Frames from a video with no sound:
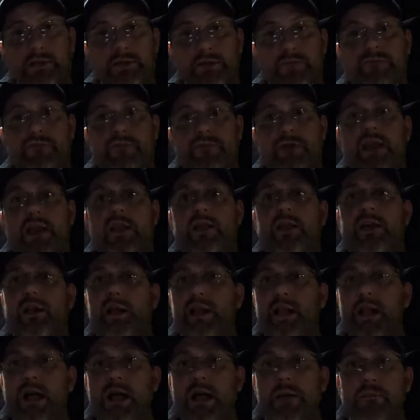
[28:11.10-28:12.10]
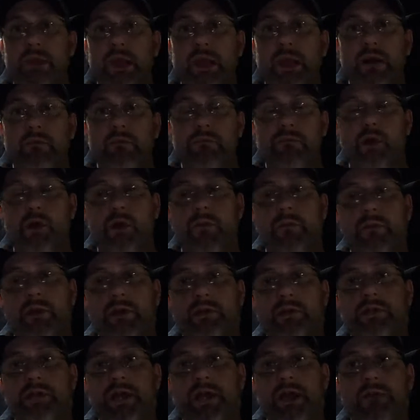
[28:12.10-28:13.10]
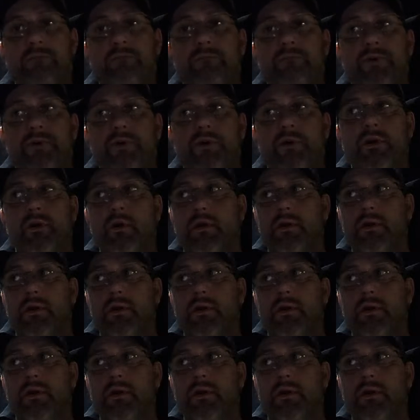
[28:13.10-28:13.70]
if they could have got me an appointment time for,